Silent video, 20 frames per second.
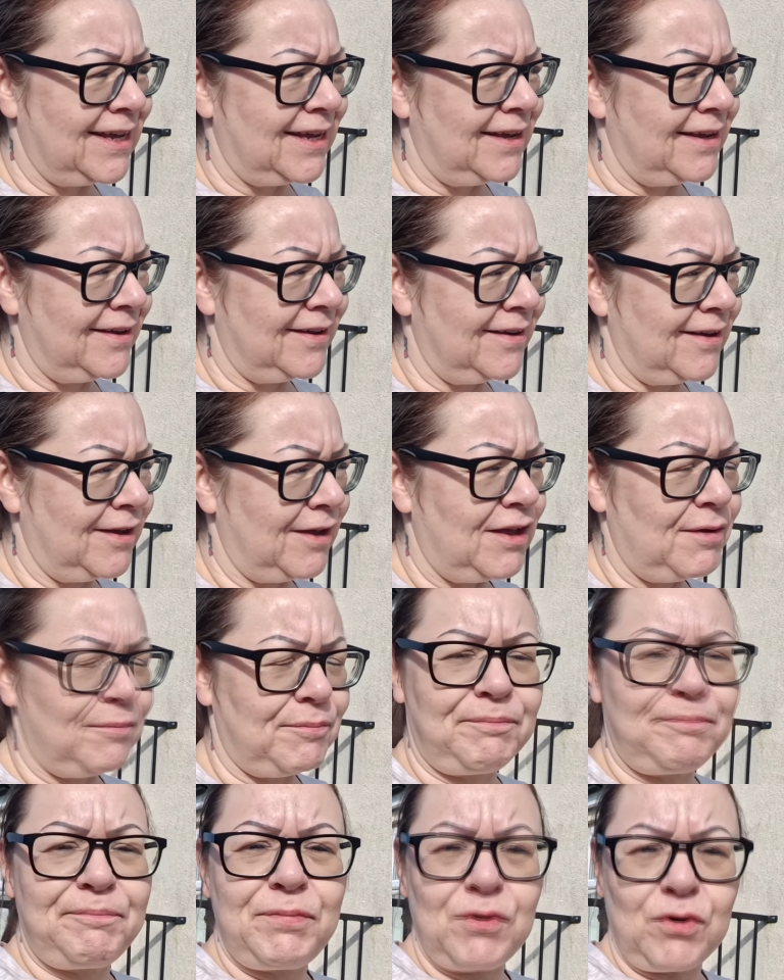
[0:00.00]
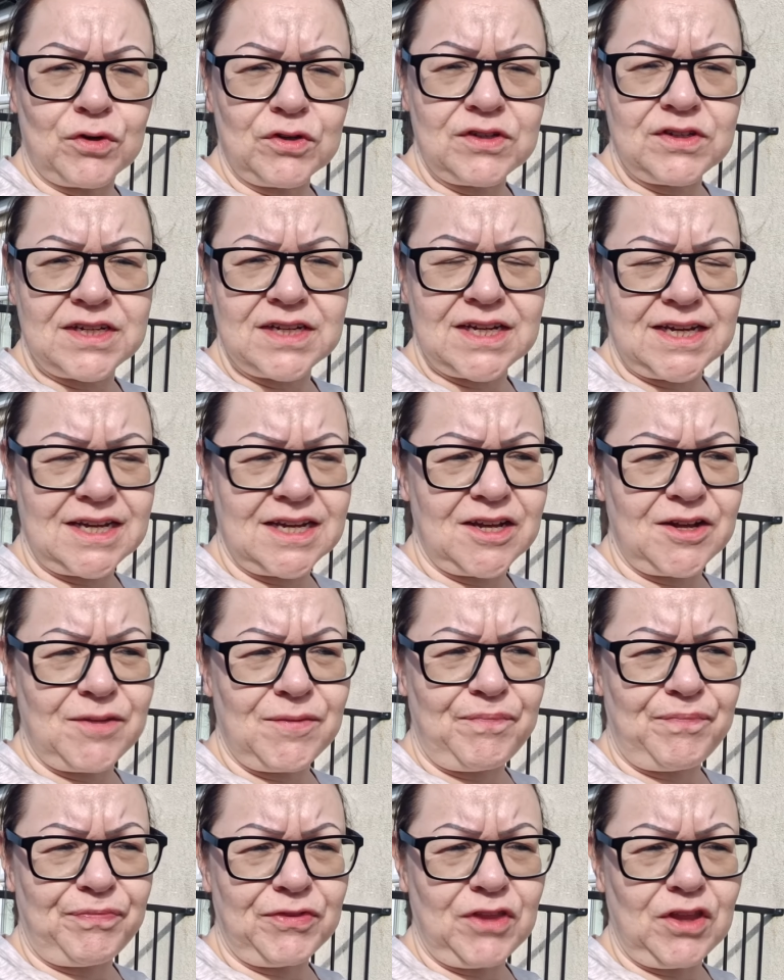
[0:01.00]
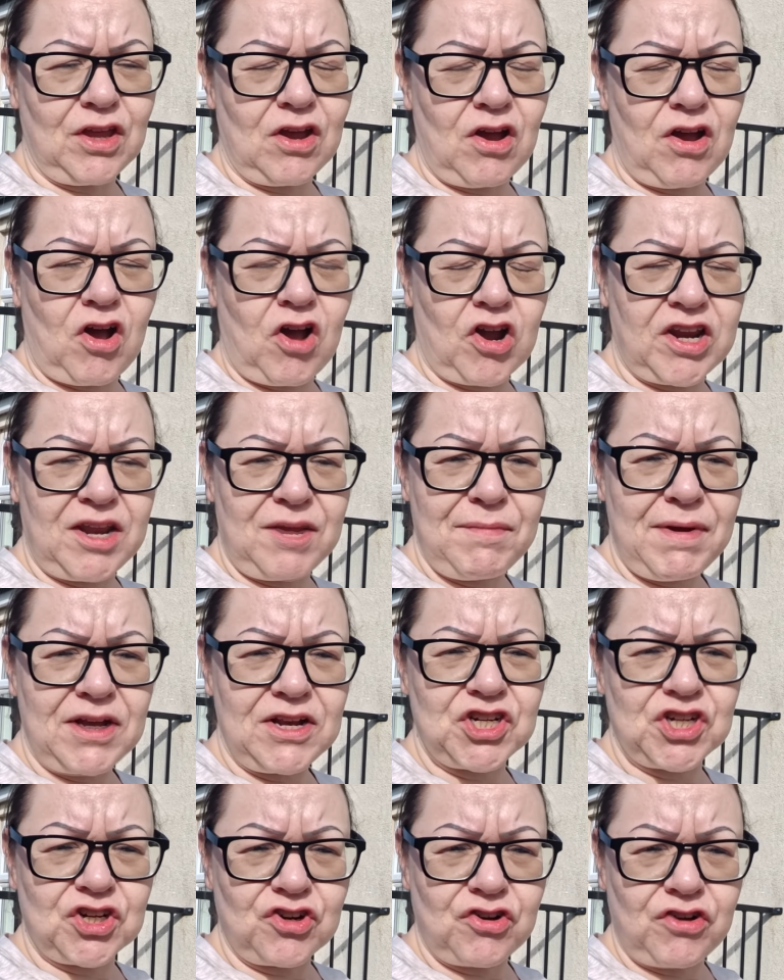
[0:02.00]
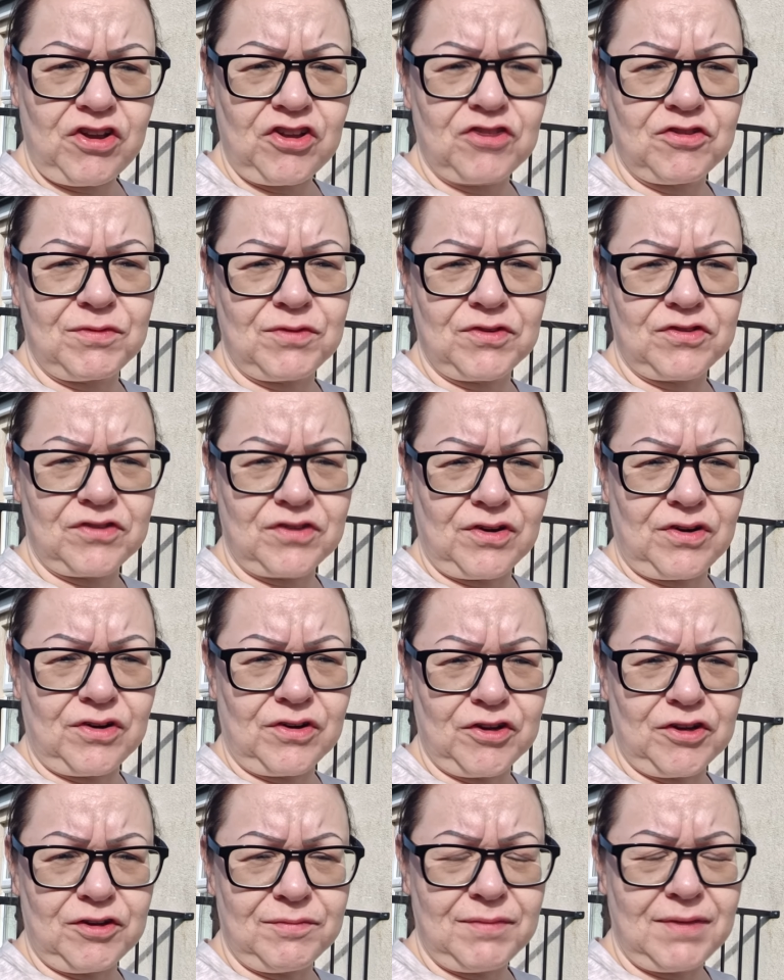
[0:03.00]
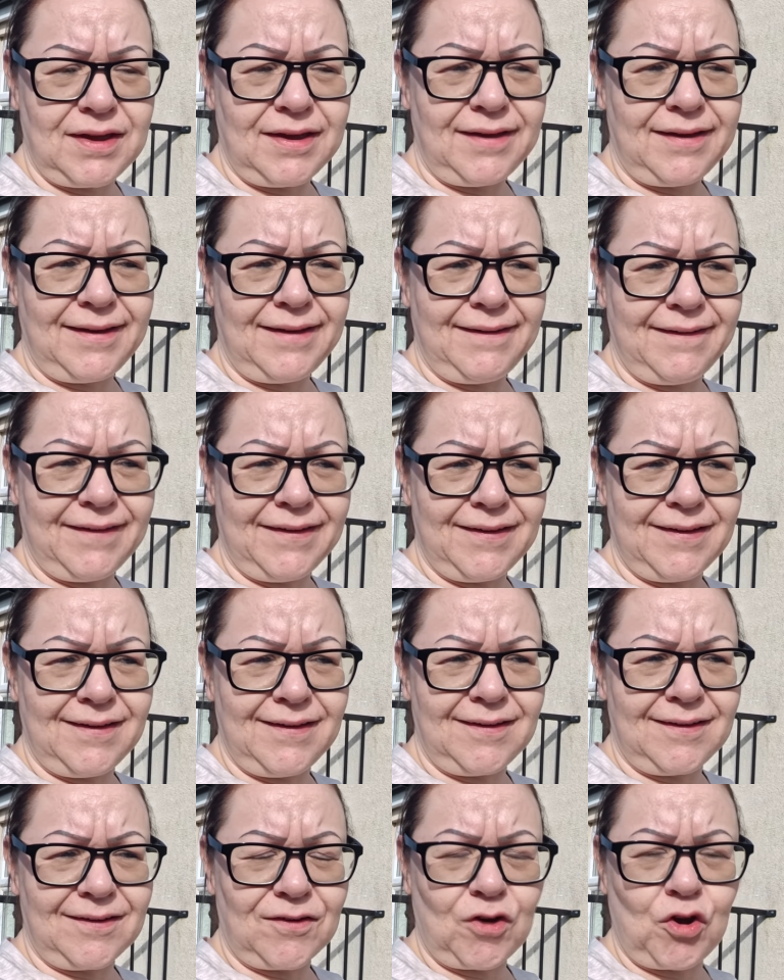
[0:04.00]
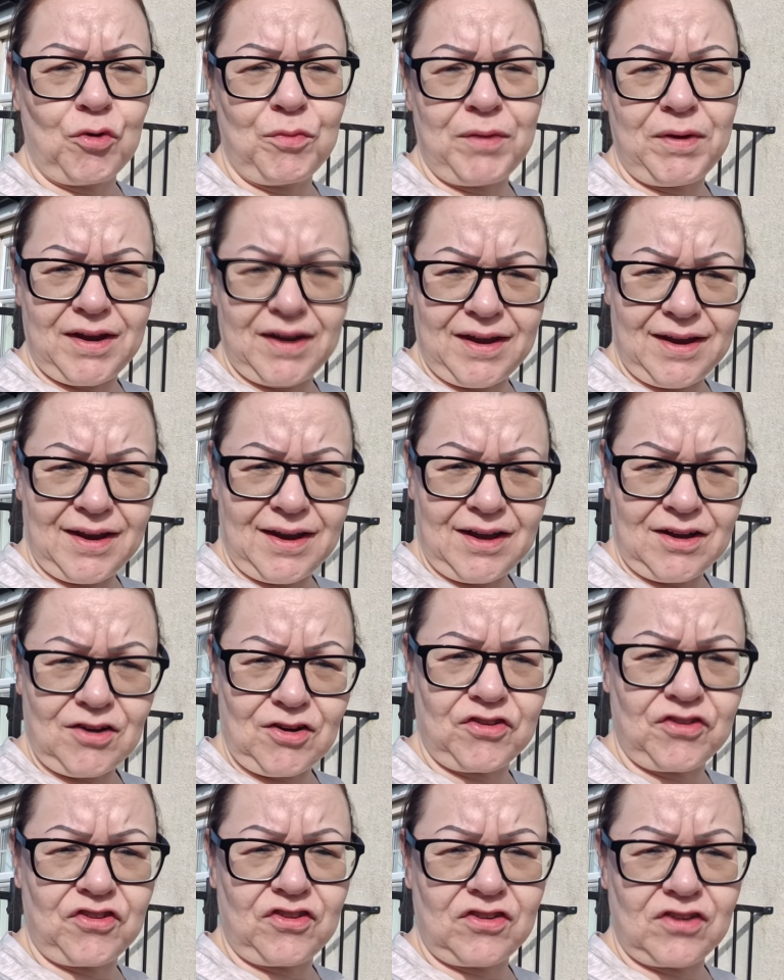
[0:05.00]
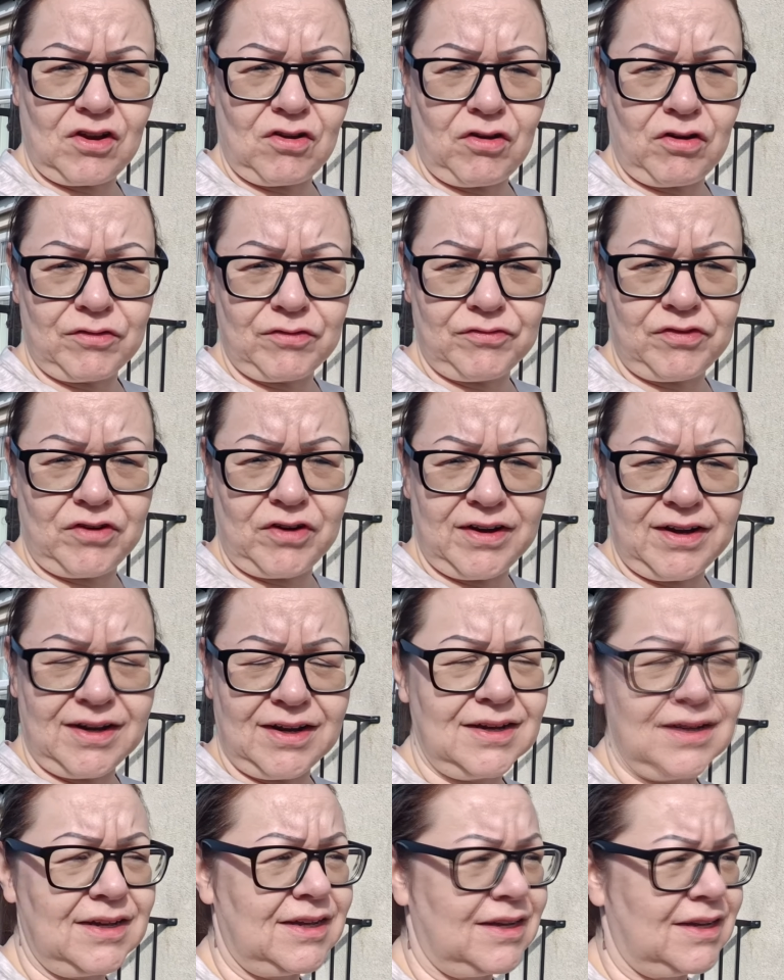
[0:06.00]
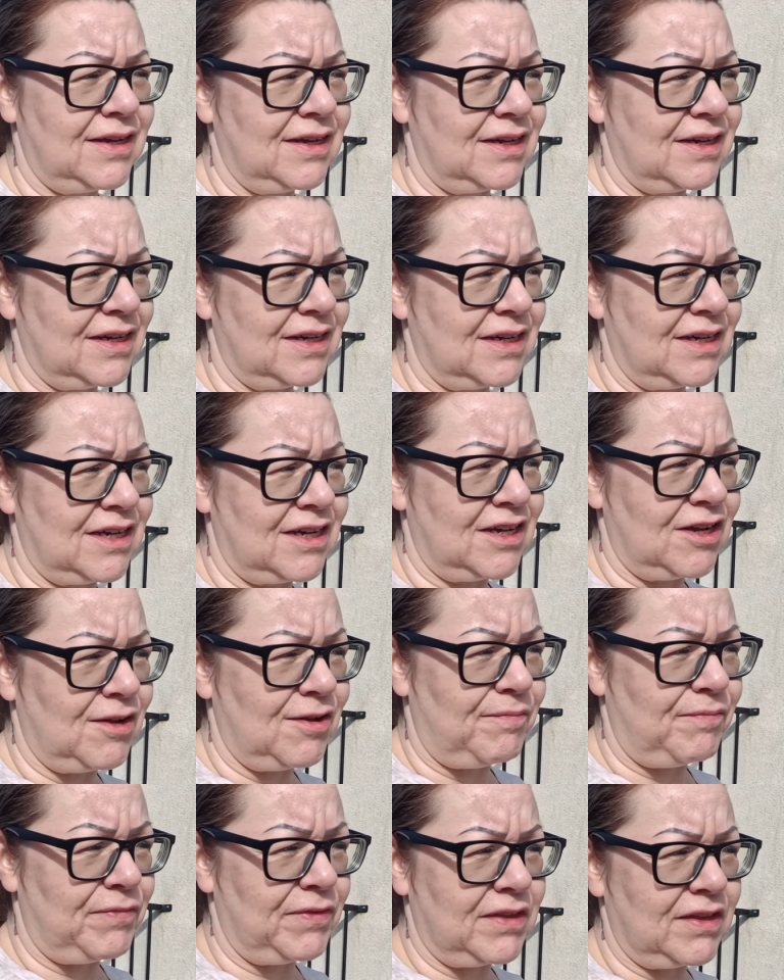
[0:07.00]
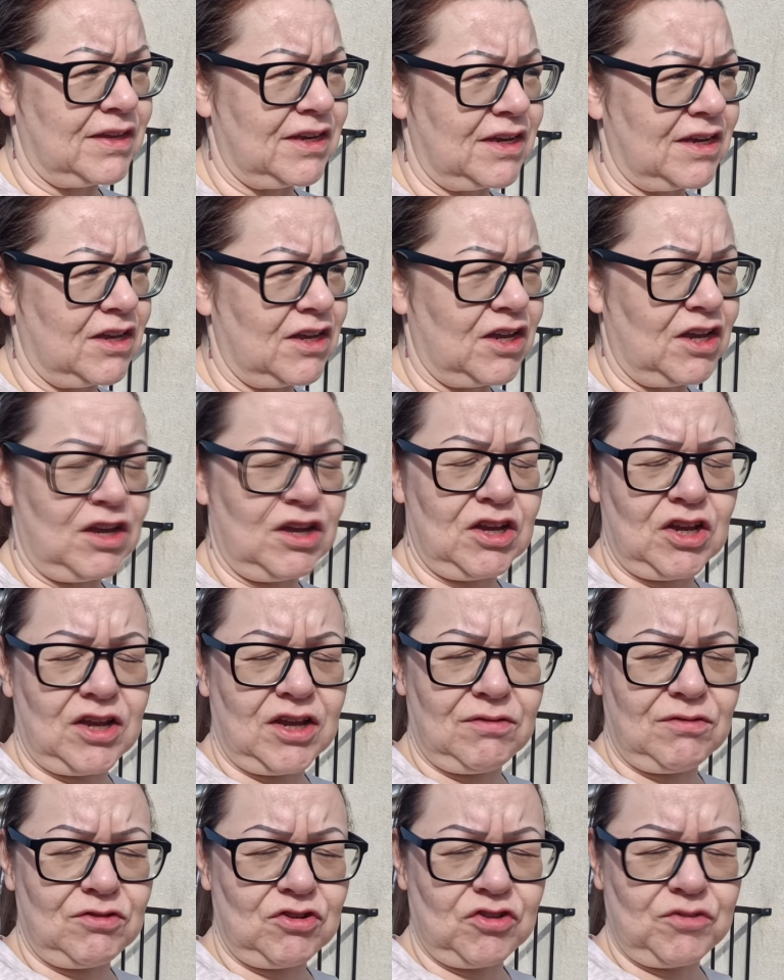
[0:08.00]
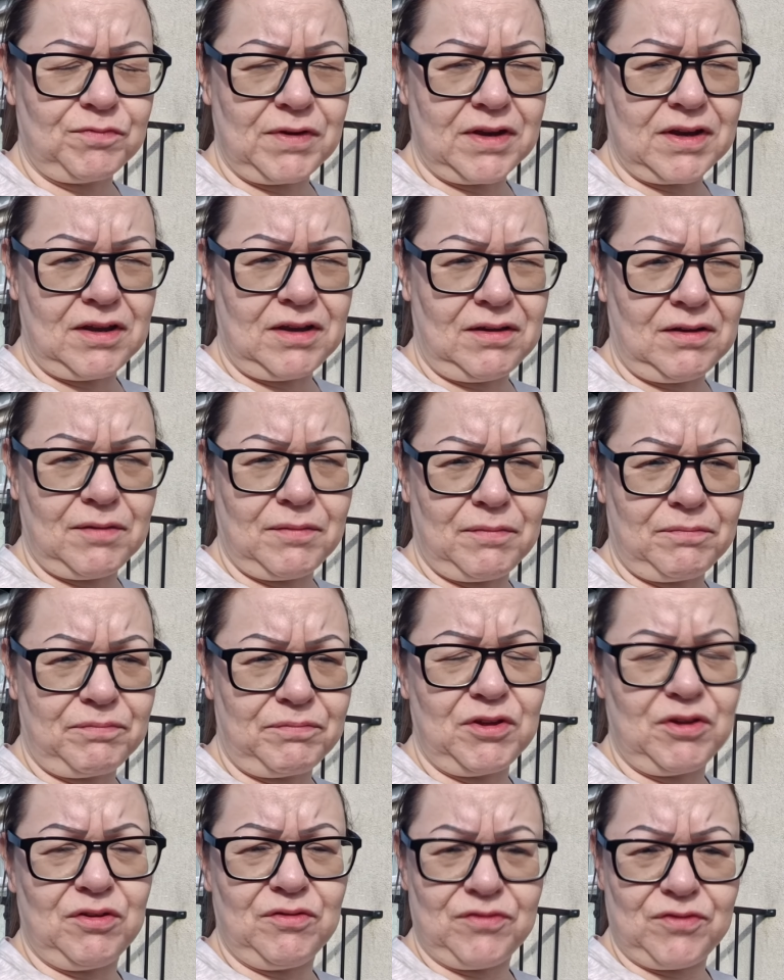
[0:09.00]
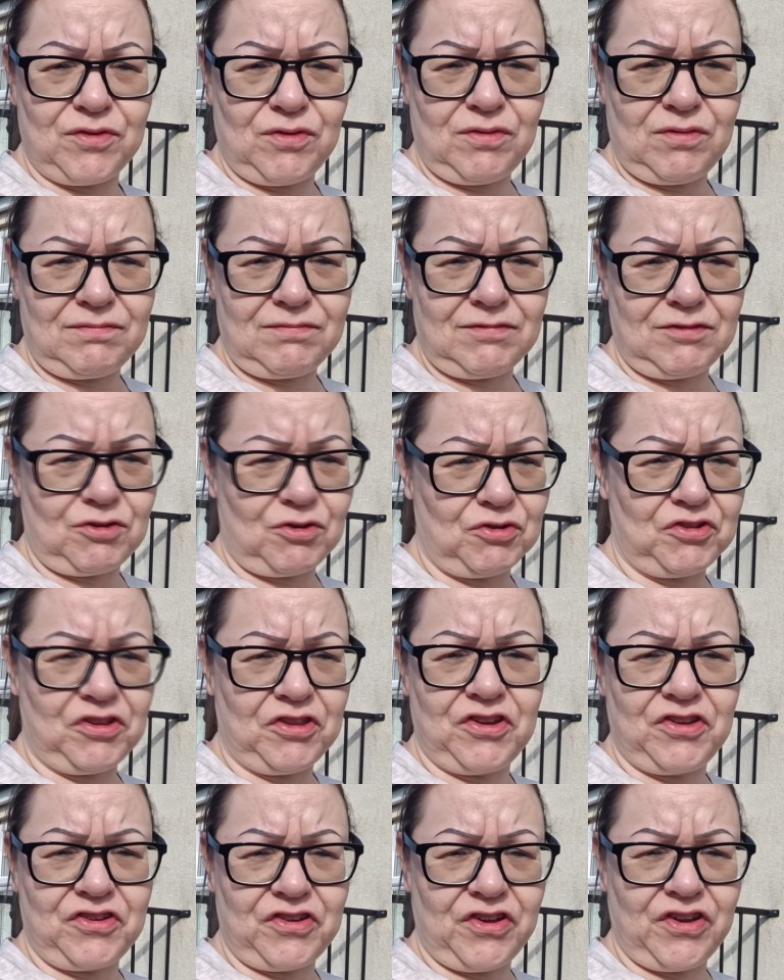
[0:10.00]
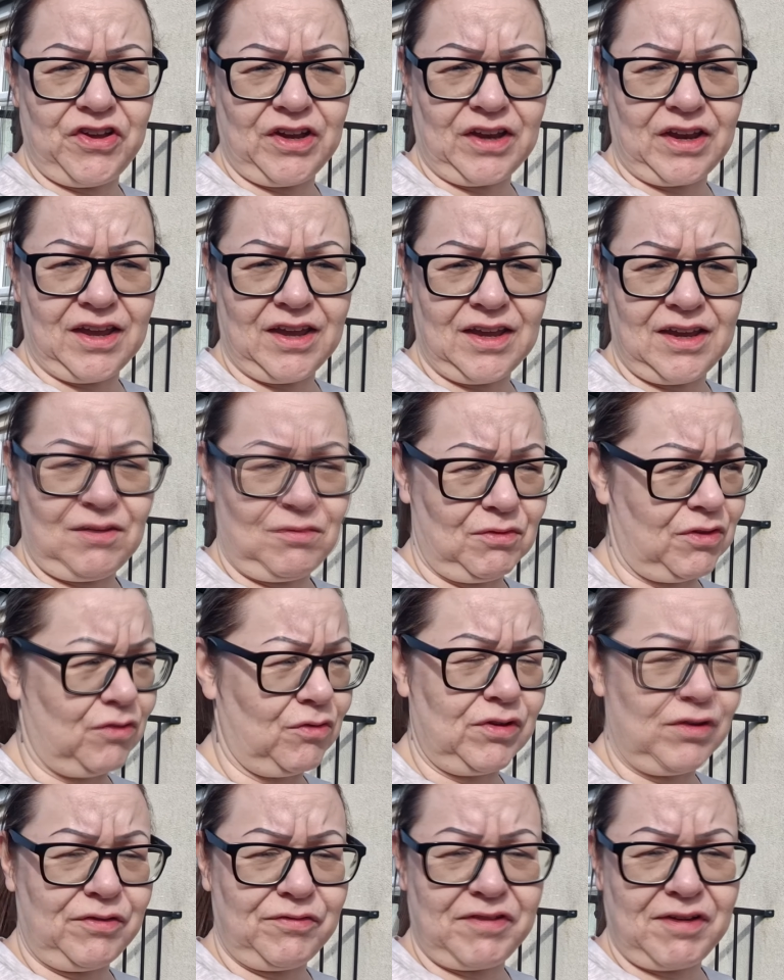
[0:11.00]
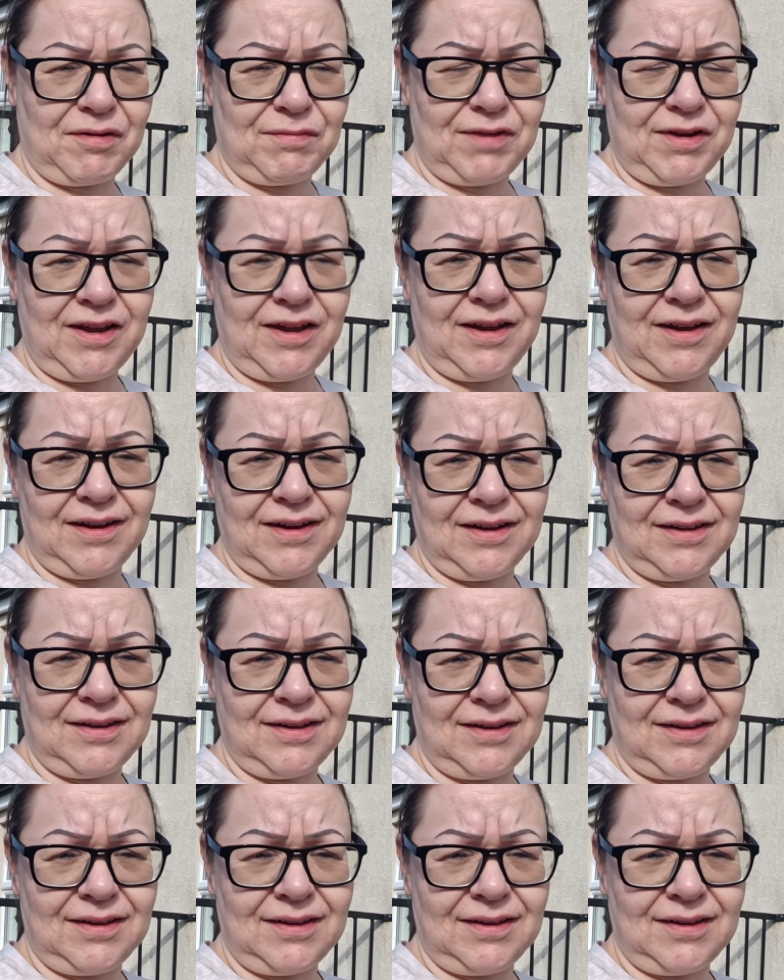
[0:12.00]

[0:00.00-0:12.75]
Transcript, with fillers: Uh, but um, I can imagine Christmas time uh, coming here because there's a log fire. Um, it, it would just be beautiful cutting the turkey with all your family here